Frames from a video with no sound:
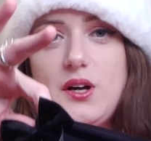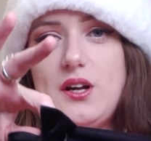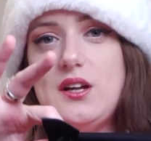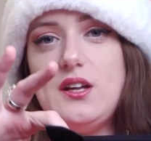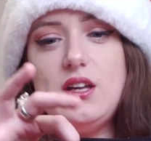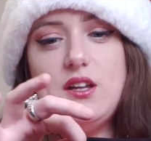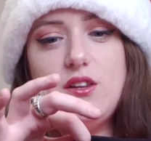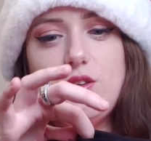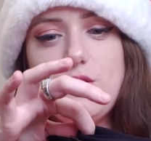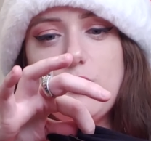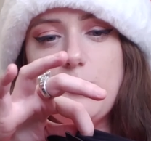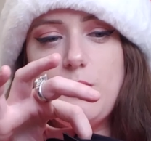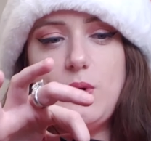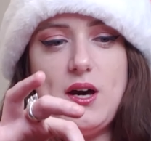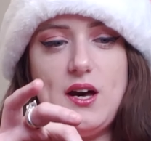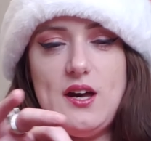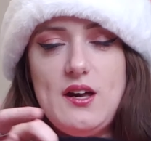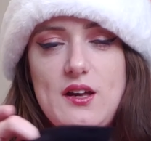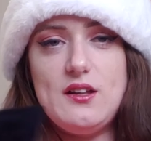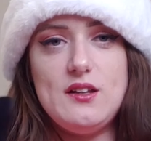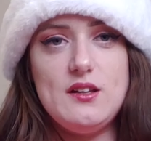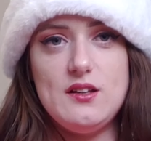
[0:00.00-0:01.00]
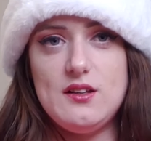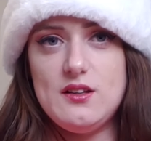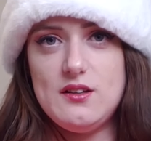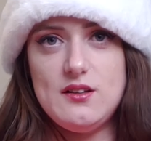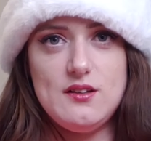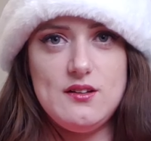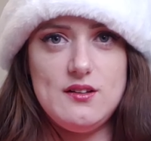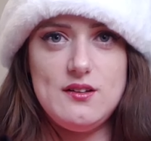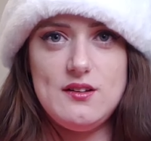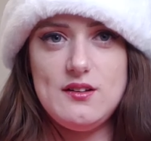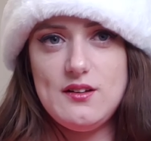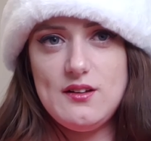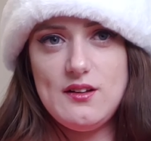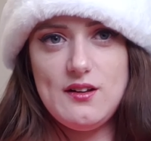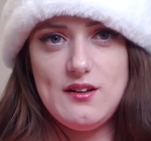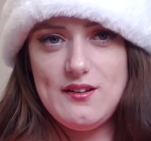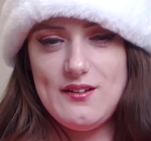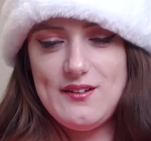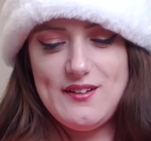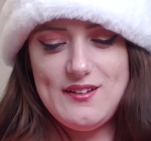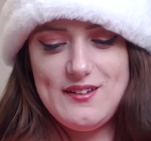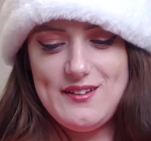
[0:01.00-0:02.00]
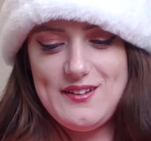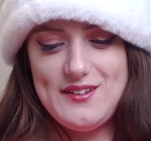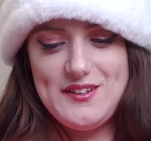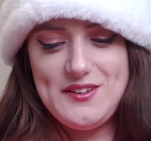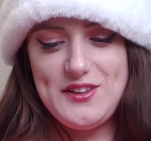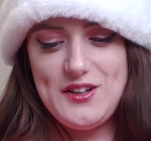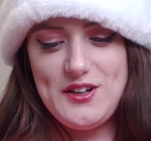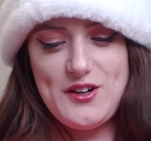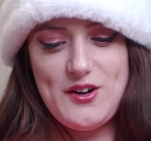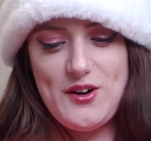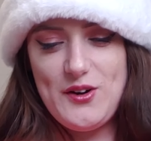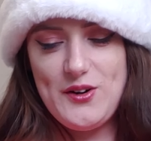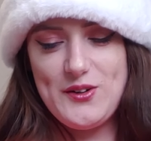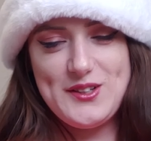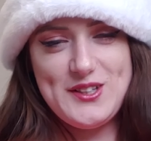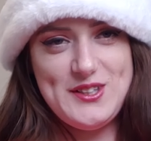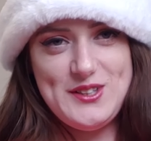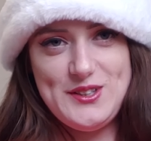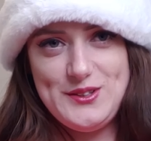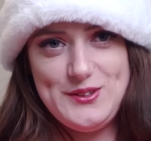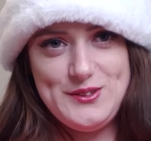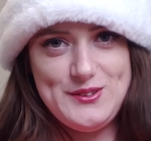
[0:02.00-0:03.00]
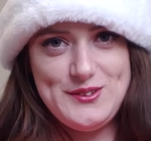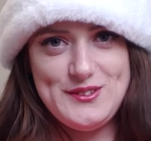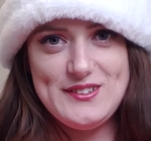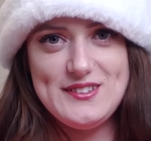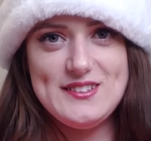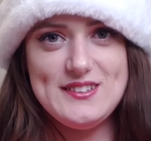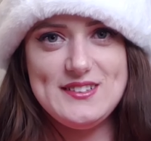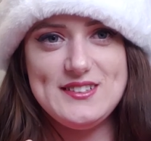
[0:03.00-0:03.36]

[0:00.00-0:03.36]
But either way, and they're all cute.